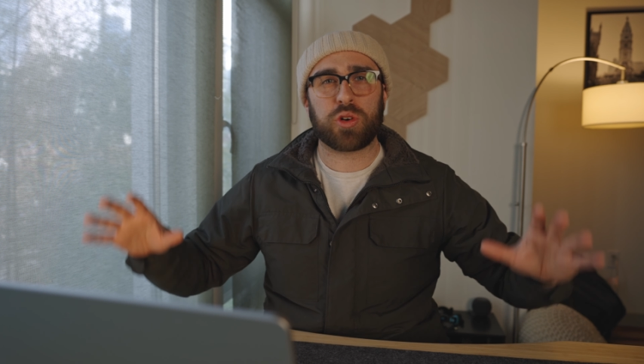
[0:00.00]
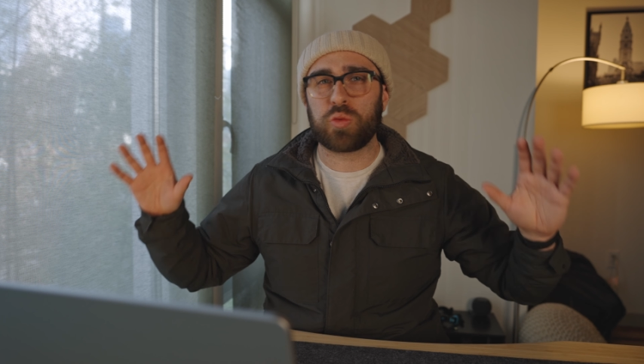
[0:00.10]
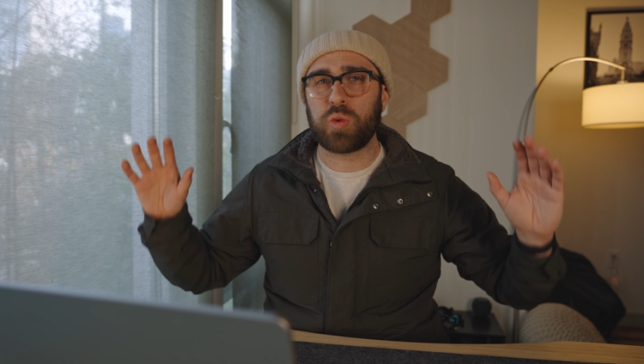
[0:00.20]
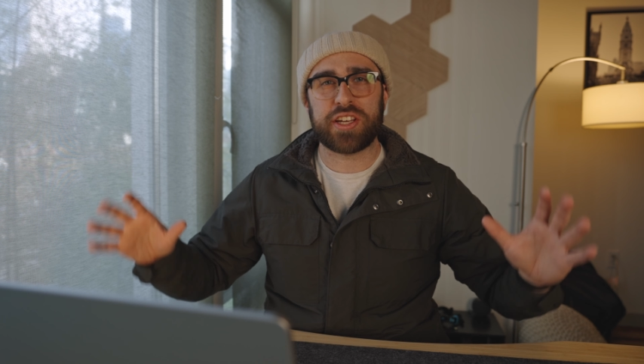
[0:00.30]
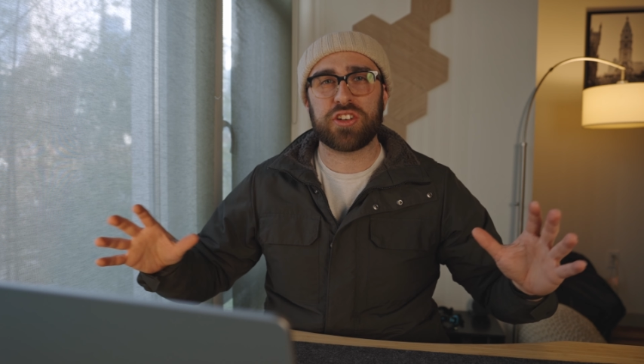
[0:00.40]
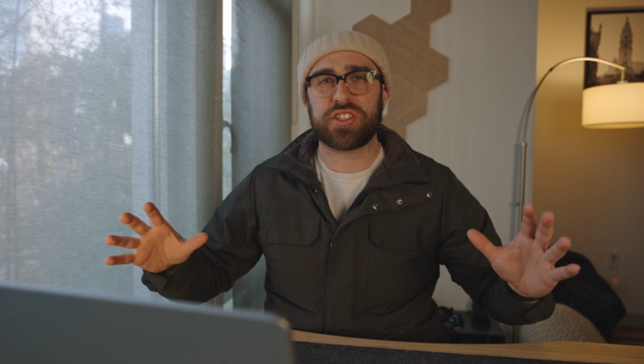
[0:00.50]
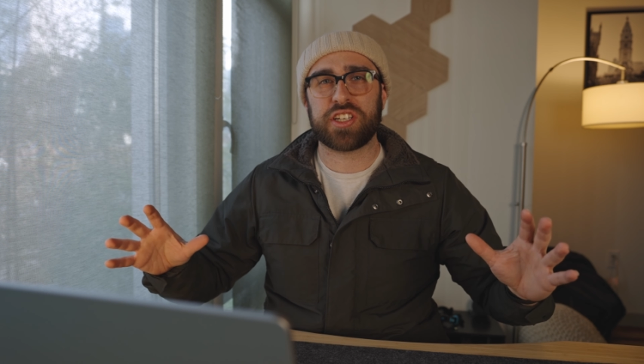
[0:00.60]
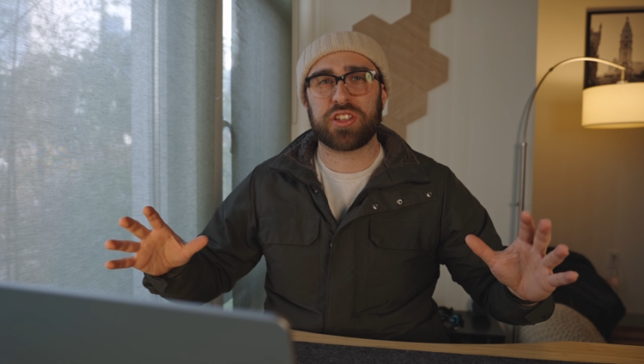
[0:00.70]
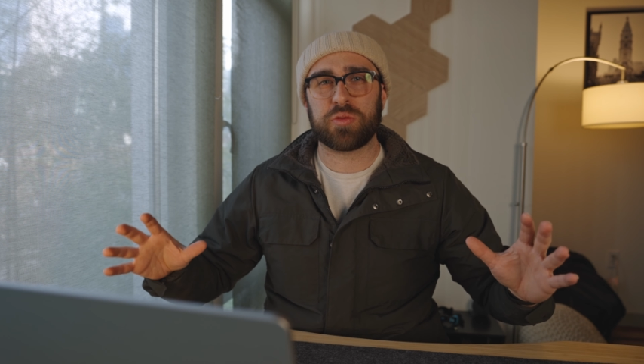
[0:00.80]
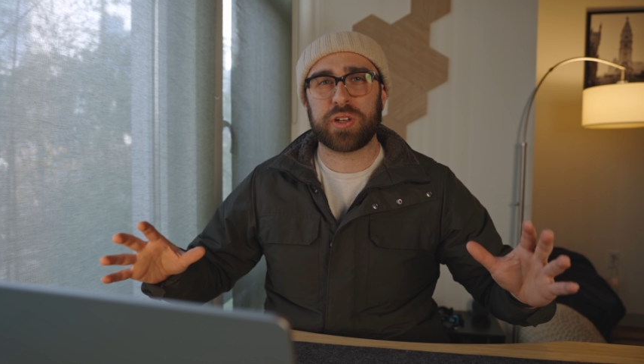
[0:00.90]
or what you're
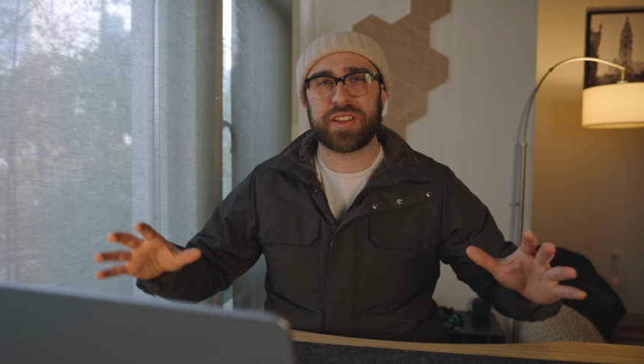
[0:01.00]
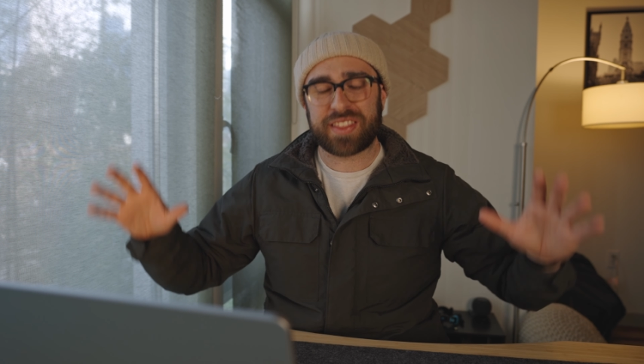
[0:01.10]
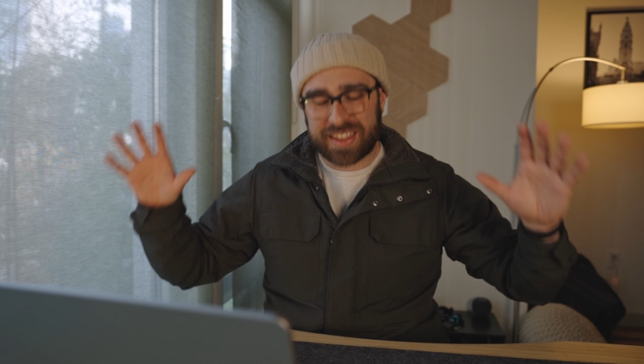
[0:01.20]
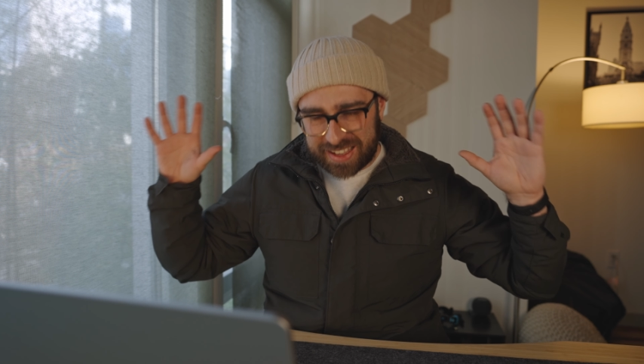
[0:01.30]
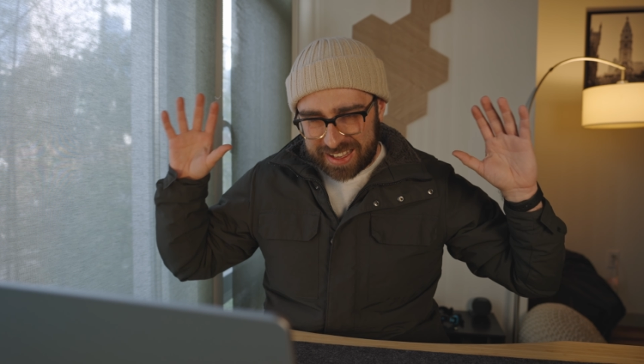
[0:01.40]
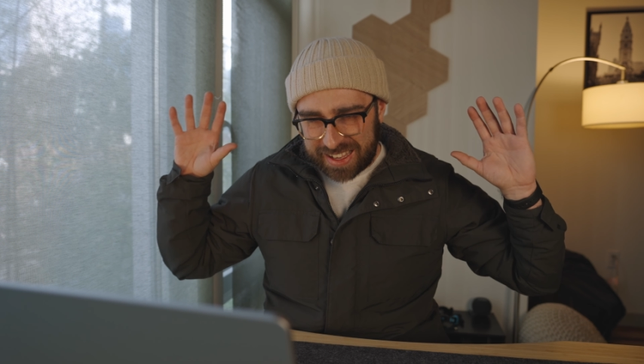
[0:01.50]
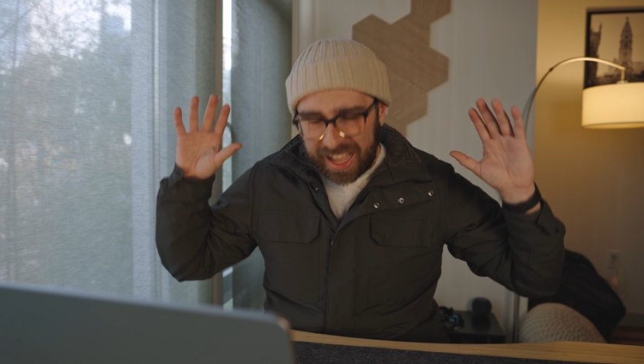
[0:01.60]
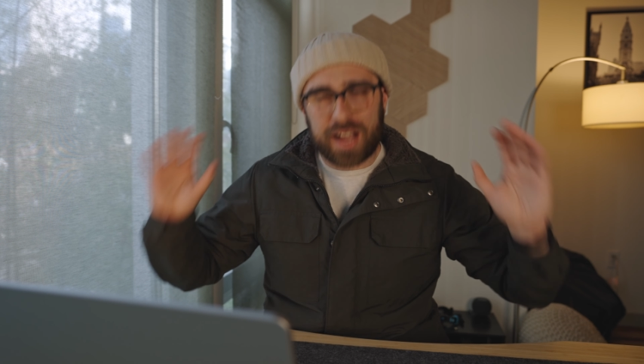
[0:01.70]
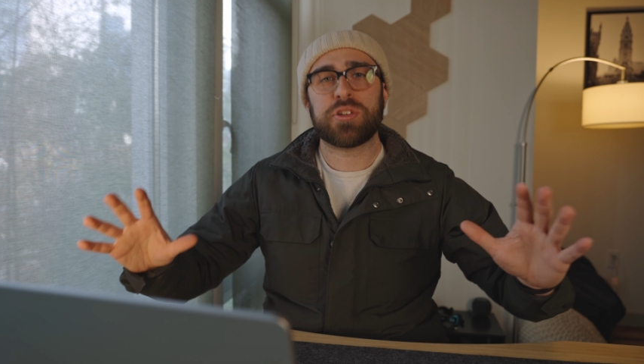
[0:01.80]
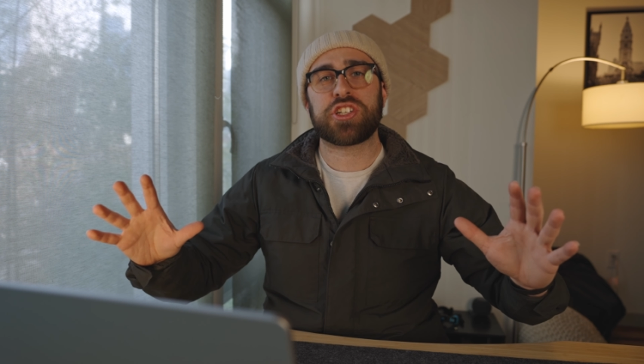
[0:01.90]
dealing with.
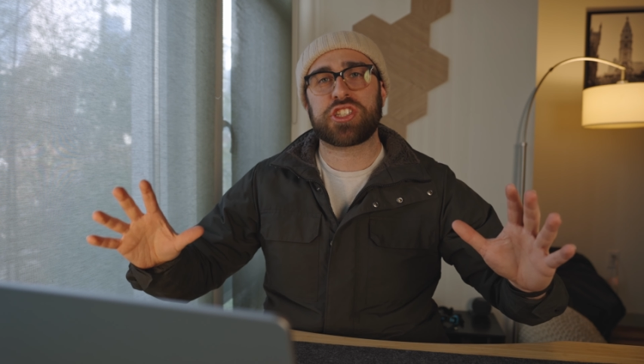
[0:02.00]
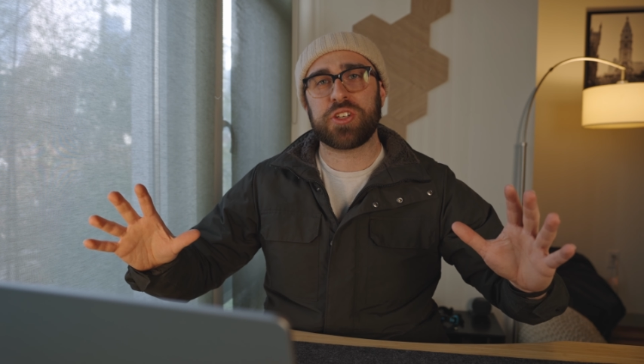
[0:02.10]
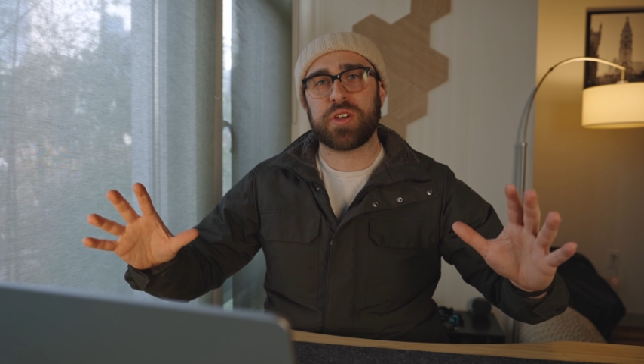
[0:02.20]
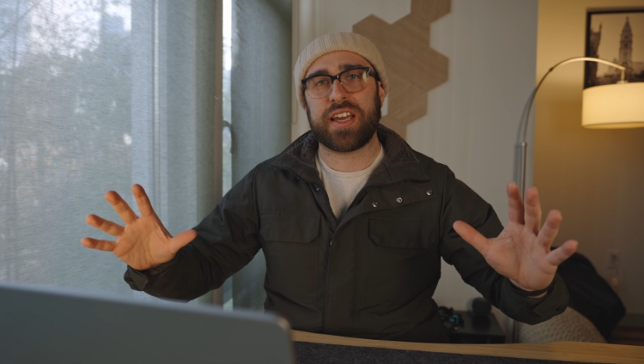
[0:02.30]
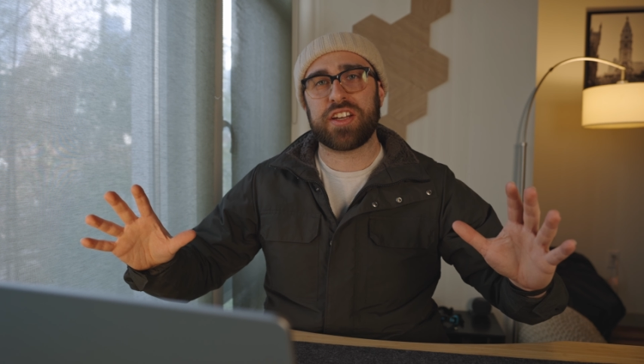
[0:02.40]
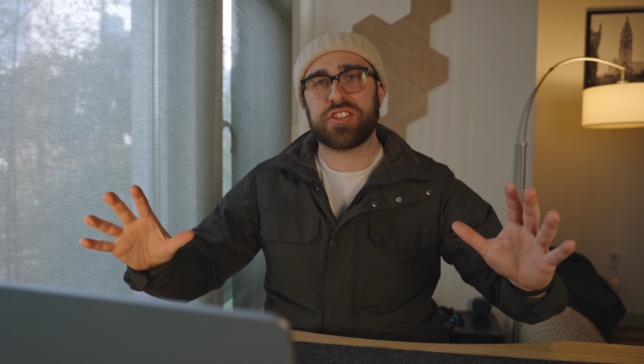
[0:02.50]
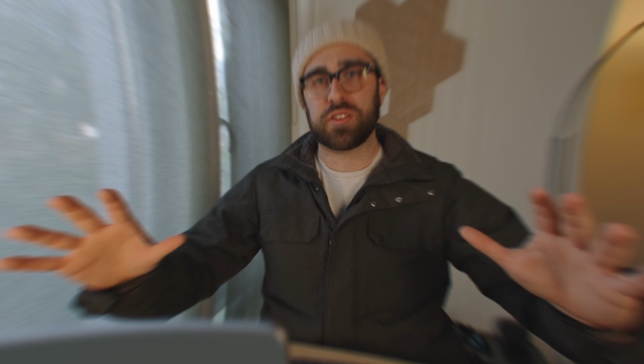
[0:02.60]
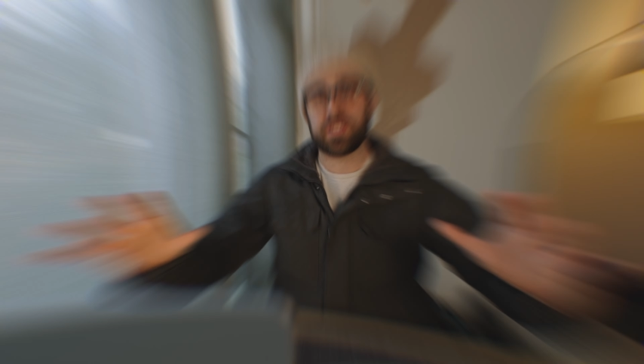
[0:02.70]
I'm going to show you how to do